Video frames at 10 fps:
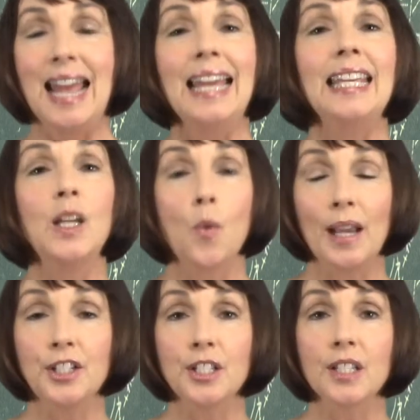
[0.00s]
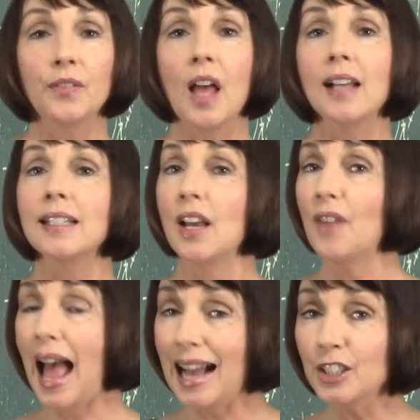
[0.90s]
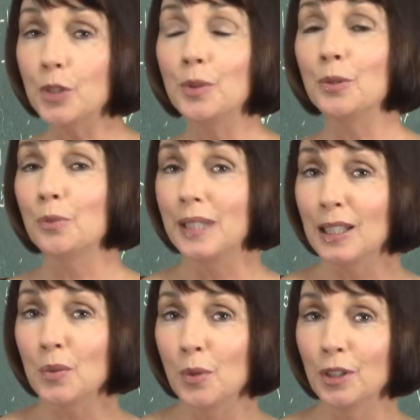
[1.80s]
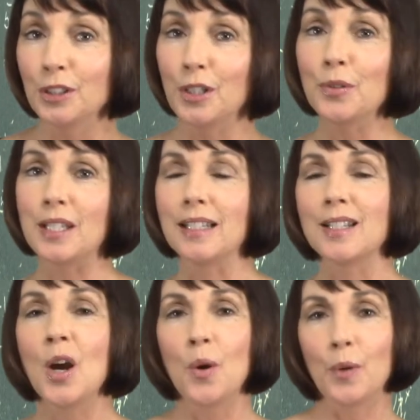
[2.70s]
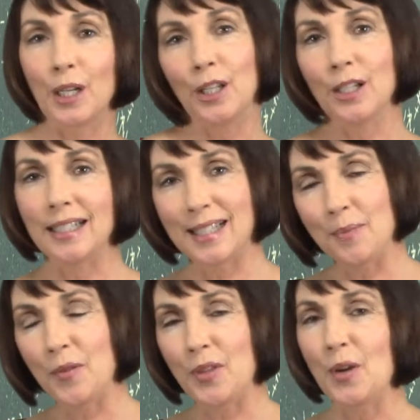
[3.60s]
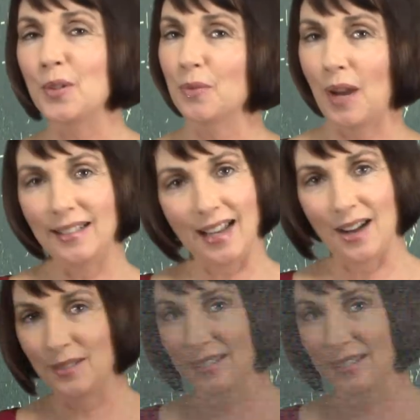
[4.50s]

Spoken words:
equations of lines have actual real-world uses. We're going to look at some of those right now.